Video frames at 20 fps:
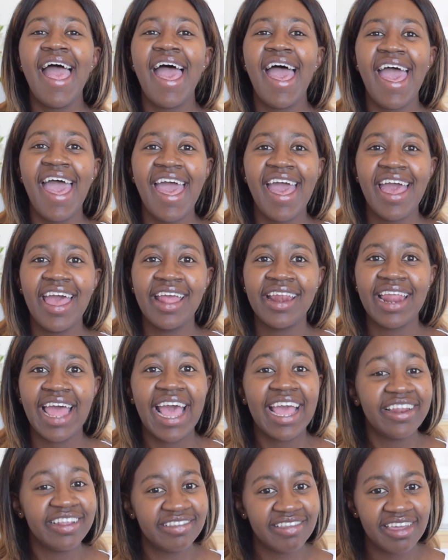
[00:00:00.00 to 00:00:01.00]
and
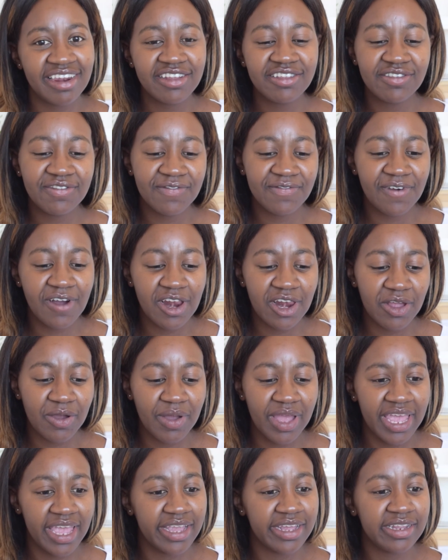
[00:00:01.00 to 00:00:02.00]
I decided to
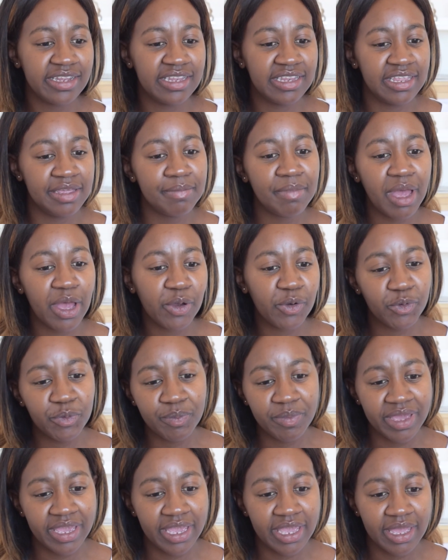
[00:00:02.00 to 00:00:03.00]
follow a Dimma
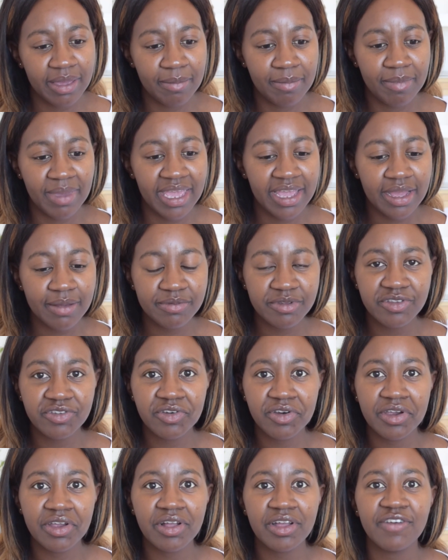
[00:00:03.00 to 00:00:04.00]
Umeh makeup
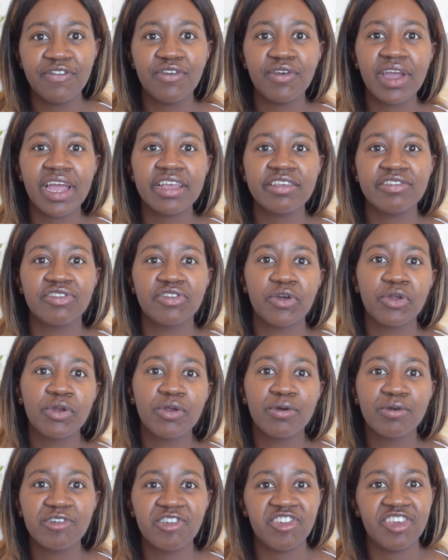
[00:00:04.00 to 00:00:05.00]
tutorial. If you guys don't
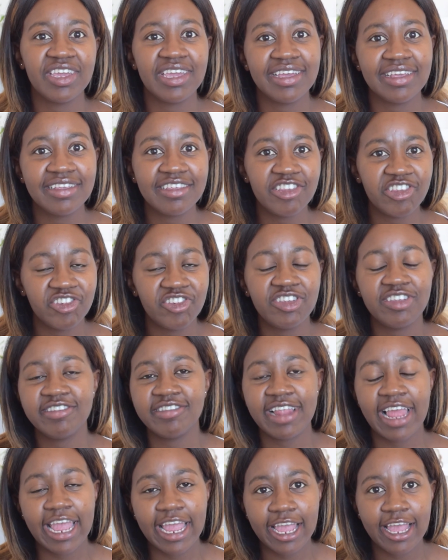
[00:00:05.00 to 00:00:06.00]
know who she is,
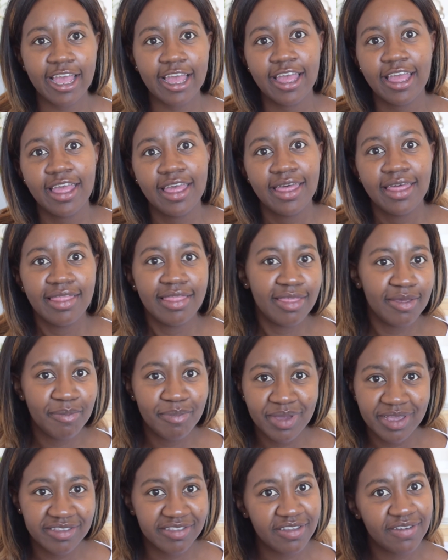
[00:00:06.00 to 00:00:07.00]
she's like the
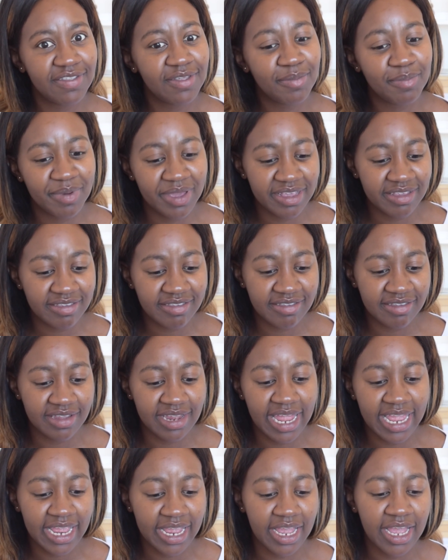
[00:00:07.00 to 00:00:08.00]
best of the best,
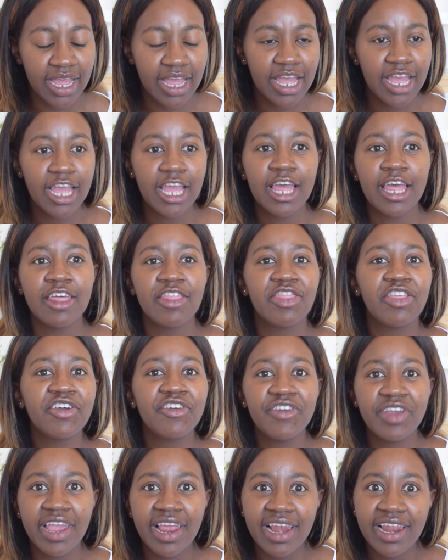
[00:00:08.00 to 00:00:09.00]
like the
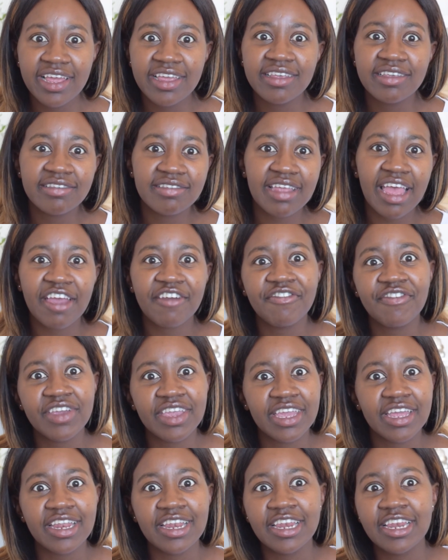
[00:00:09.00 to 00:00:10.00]
realest
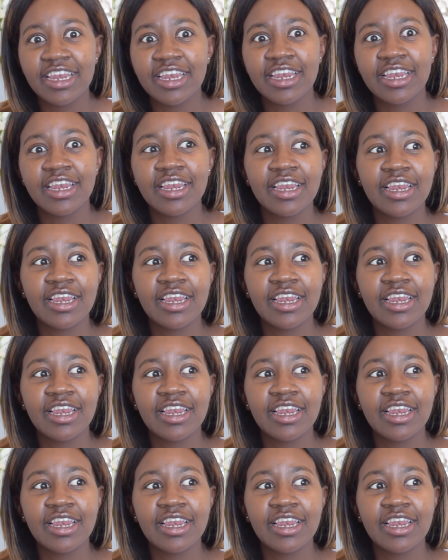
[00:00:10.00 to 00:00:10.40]
African